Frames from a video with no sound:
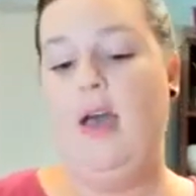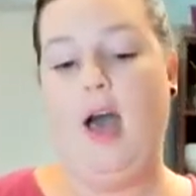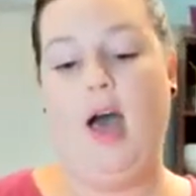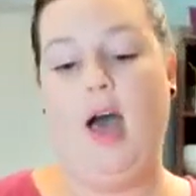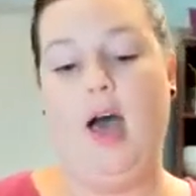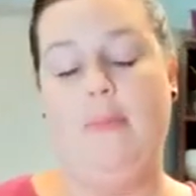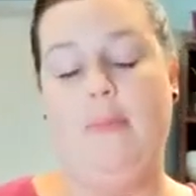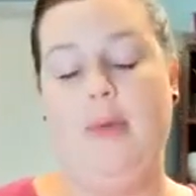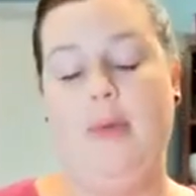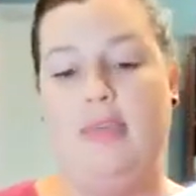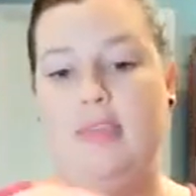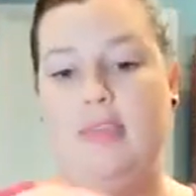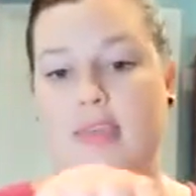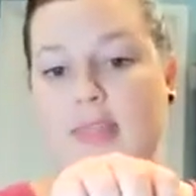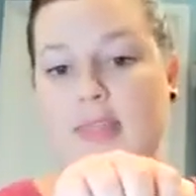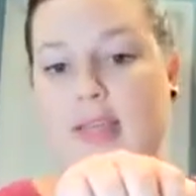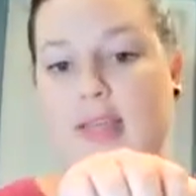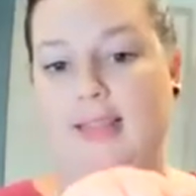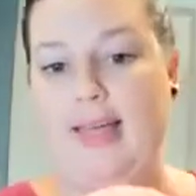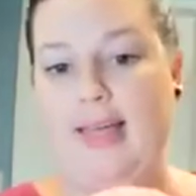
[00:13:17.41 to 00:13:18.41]
And
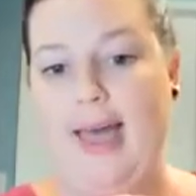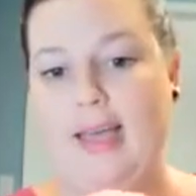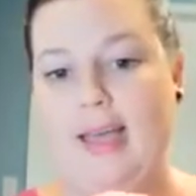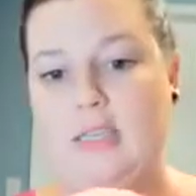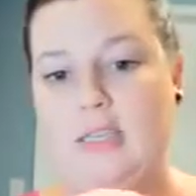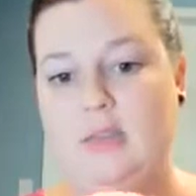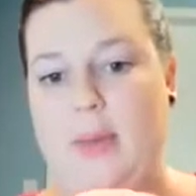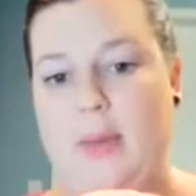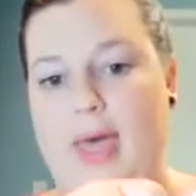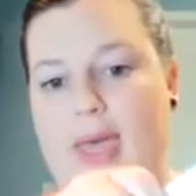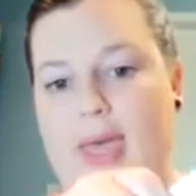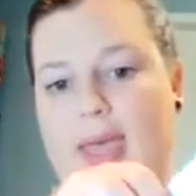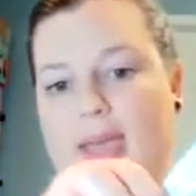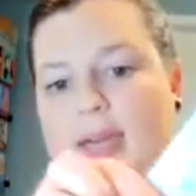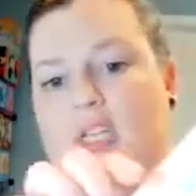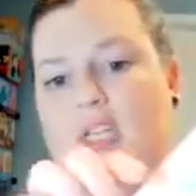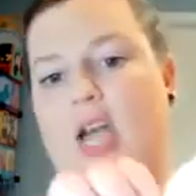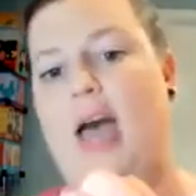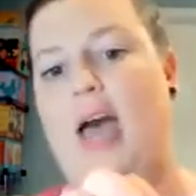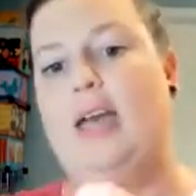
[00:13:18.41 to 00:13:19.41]
then the last
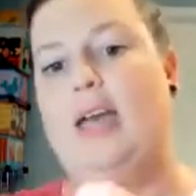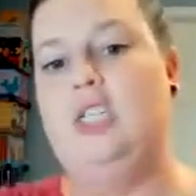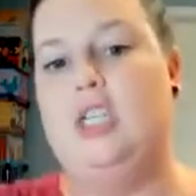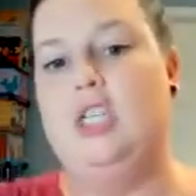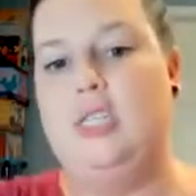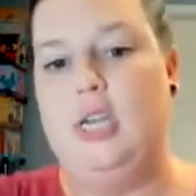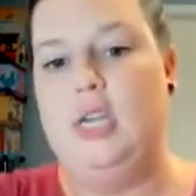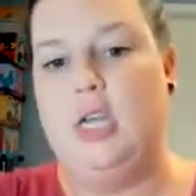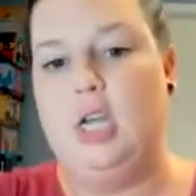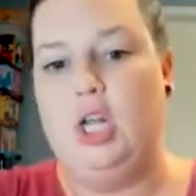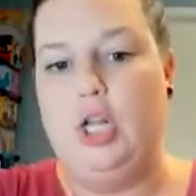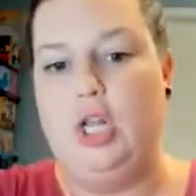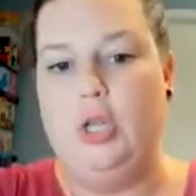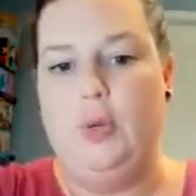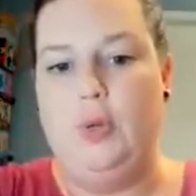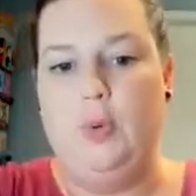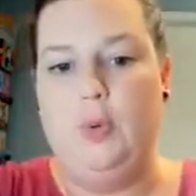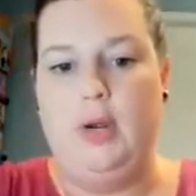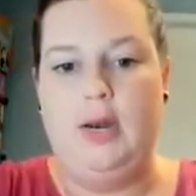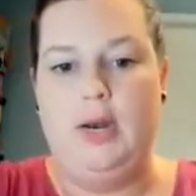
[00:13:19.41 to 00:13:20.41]
page, I just
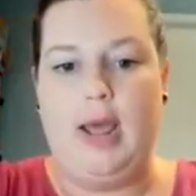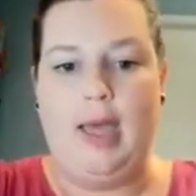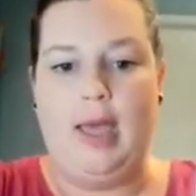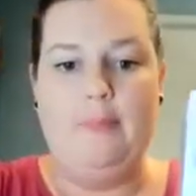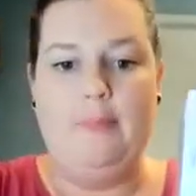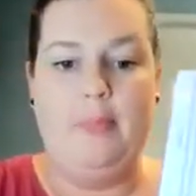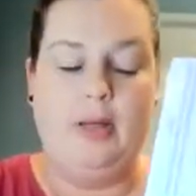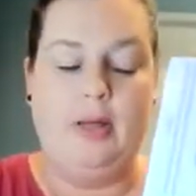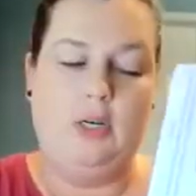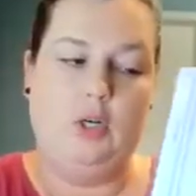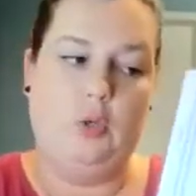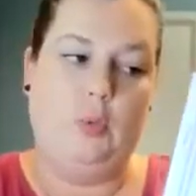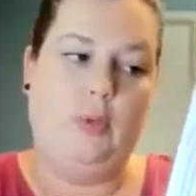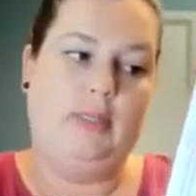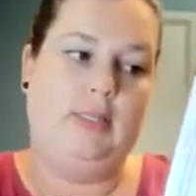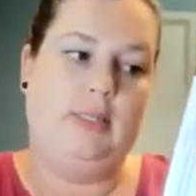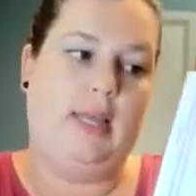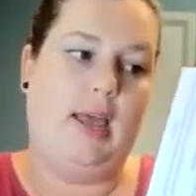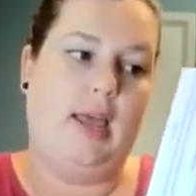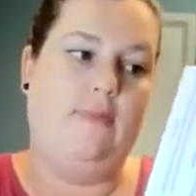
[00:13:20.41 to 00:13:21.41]
included a bundle
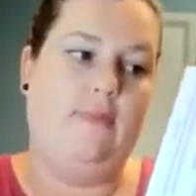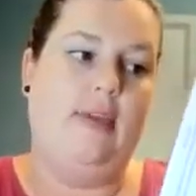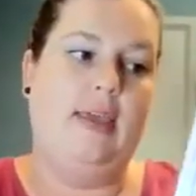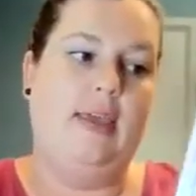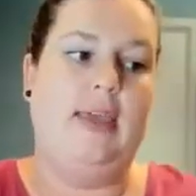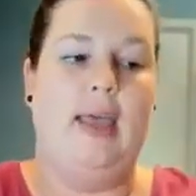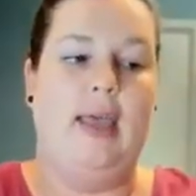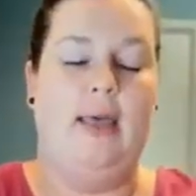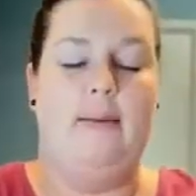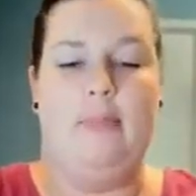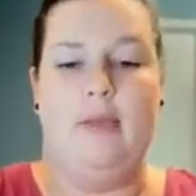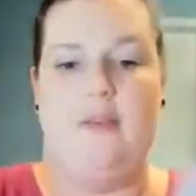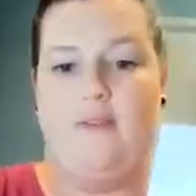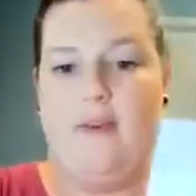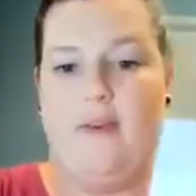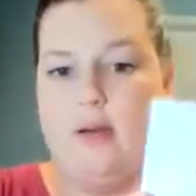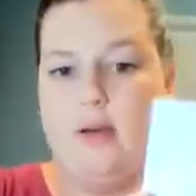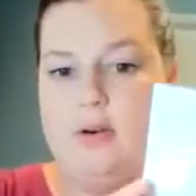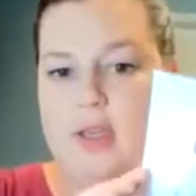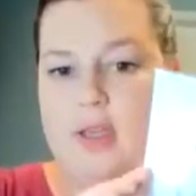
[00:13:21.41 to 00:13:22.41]
and save. It can be
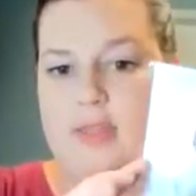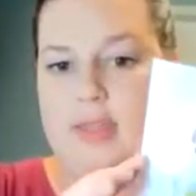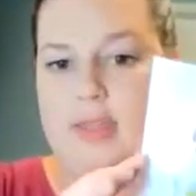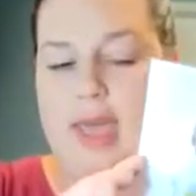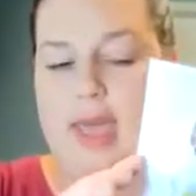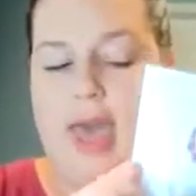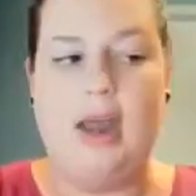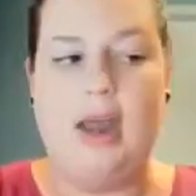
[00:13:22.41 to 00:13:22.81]
found in the